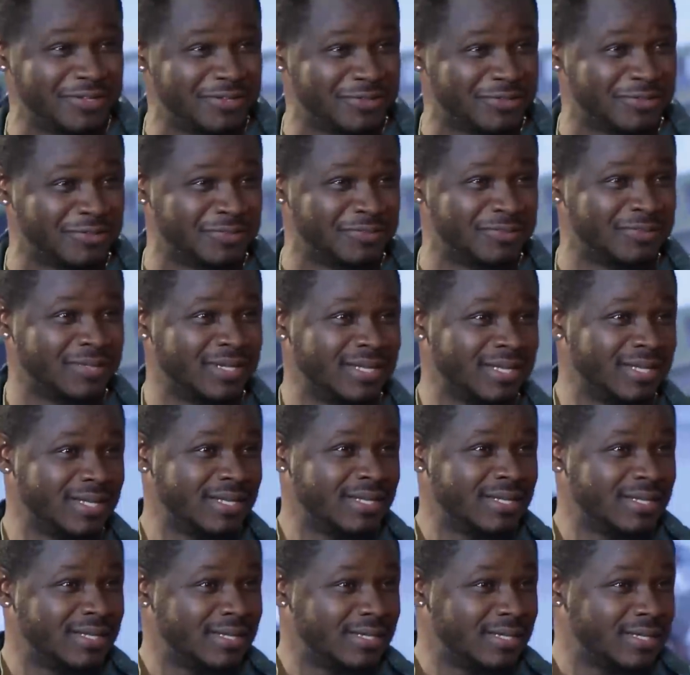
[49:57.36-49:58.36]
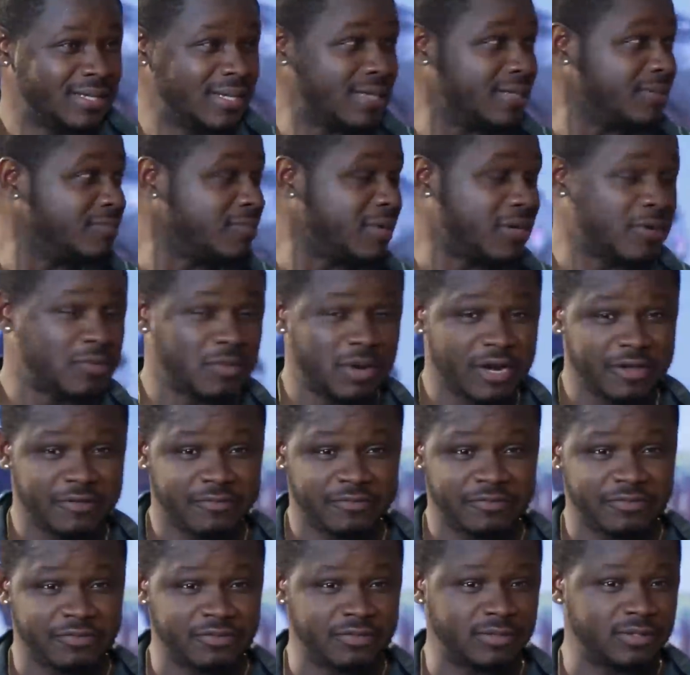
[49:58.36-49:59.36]
living room. My
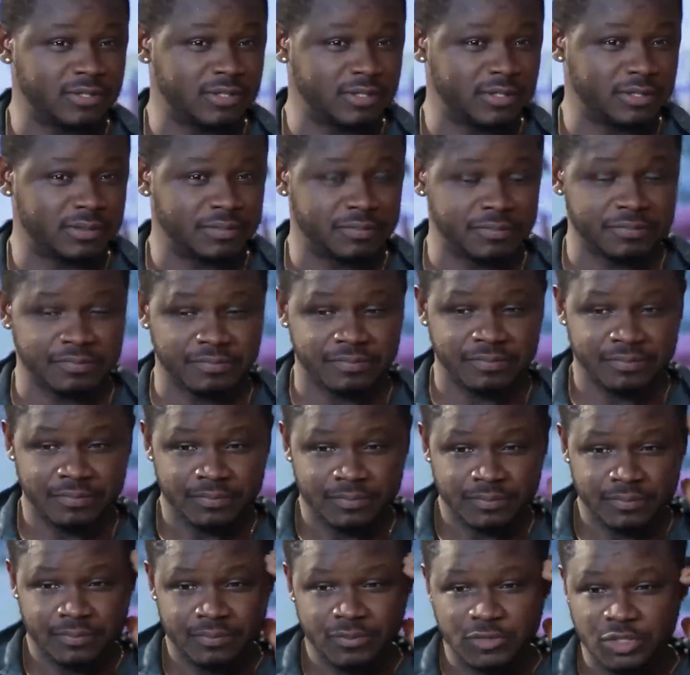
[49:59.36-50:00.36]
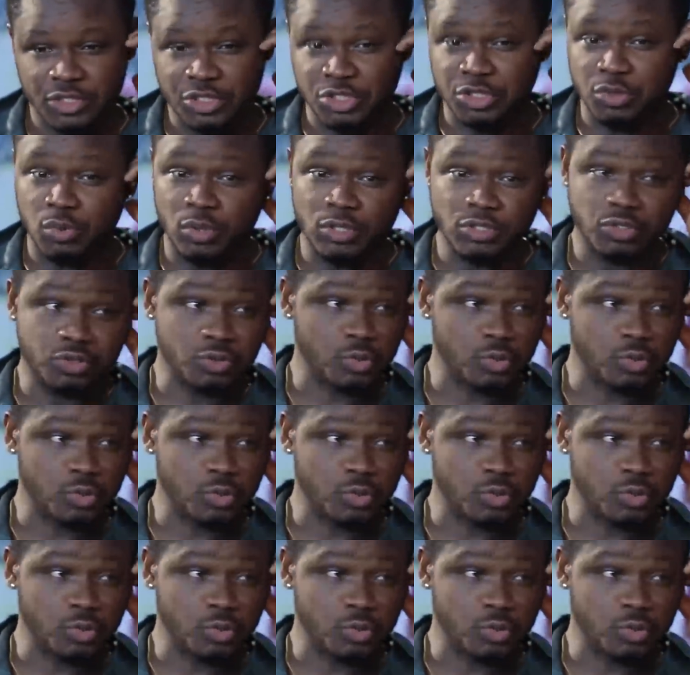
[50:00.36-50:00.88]
wife, she